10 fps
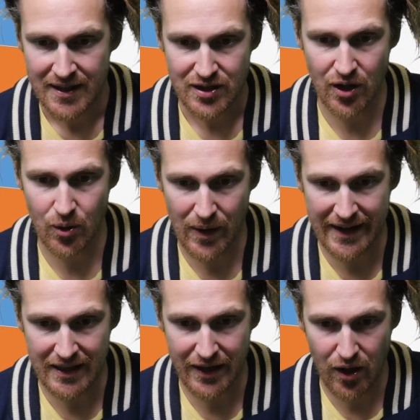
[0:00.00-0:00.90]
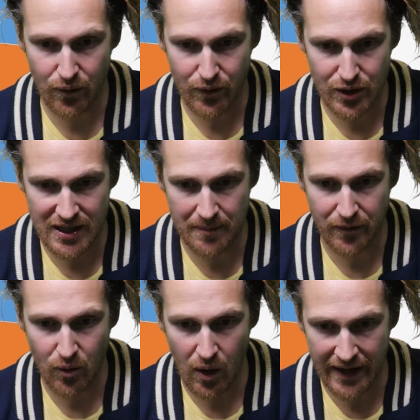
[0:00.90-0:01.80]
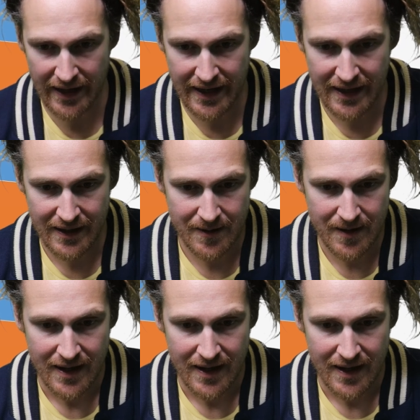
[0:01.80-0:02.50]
So right click over sum of quantity.